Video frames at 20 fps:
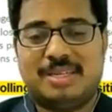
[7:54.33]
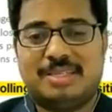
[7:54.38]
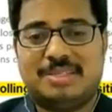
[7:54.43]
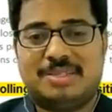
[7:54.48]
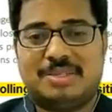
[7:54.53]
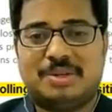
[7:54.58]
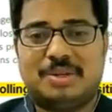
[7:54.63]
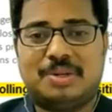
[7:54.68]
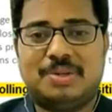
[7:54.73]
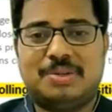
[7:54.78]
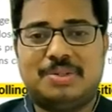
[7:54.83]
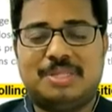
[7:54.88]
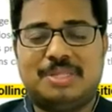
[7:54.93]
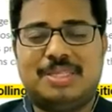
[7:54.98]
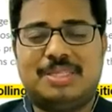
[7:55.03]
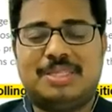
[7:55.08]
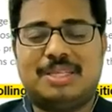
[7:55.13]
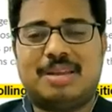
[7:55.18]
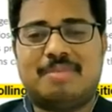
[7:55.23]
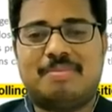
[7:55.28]
so
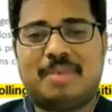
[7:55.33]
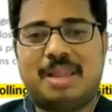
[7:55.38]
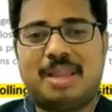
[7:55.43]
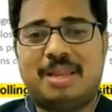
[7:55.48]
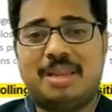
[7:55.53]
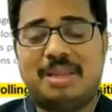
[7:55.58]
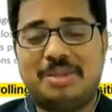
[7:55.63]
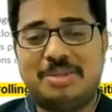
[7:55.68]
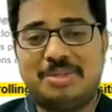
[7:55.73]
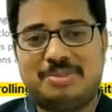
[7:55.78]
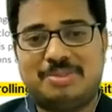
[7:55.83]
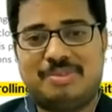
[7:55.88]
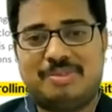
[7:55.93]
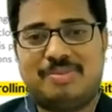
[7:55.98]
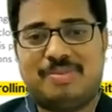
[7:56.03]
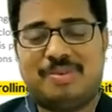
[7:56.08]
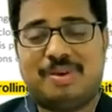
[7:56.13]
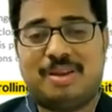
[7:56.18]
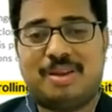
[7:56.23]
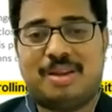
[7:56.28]
these are mainly useful
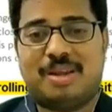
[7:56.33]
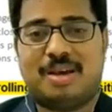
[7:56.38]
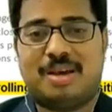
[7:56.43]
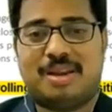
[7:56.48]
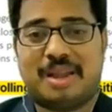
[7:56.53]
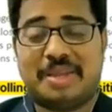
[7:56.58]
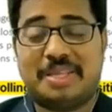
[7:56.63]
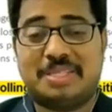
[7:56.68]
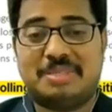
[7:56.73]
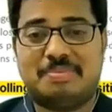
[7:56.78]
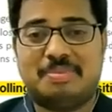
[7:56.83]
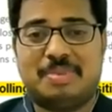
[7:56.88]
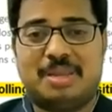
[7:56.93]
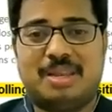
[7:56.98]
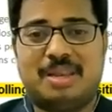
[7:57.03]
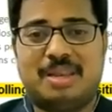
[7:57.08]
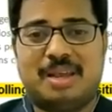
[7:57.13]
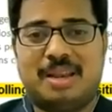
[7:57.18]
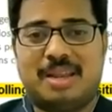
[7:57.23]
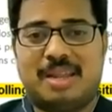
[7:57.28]
for uh, rice
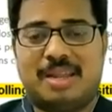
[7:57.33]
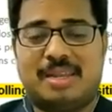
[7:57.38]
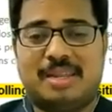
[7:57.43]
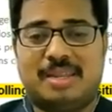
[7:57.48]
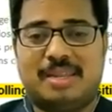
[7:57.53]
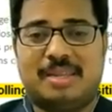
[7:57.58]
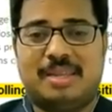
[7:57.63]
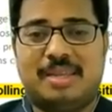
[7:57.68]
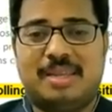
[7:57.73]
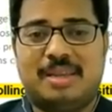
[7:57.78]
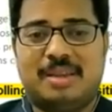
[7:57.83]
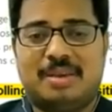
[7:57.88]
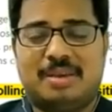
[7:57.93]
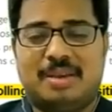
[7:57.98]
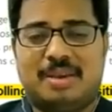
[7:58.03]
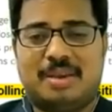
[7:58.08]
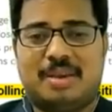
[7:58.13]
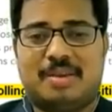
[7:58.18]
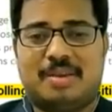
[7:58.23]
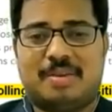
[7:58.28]
mill or any
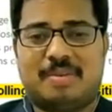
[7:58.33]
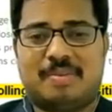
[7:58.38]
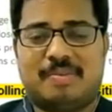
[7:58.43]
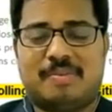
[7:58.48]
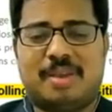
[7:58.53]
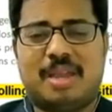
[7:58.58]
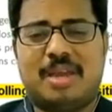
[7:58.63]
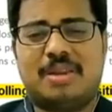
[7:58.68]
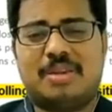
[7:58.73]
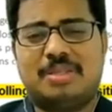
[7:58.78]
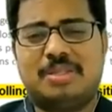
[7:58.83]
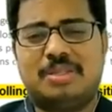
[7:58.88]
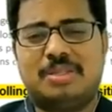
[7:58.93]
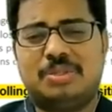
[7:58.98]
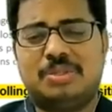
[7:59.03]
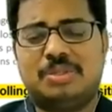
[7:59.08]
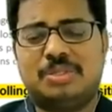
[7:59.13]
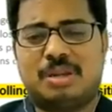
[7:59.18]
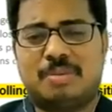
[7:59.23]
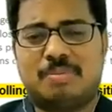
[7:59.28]
uh, where
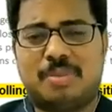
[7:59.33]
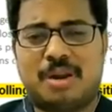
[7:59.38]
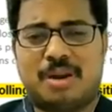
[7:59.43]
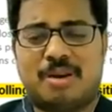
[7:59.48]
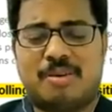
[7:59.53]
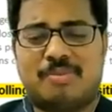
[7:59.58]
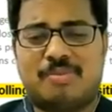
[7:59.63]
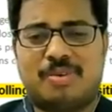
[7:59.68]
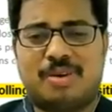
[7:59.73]
huge number of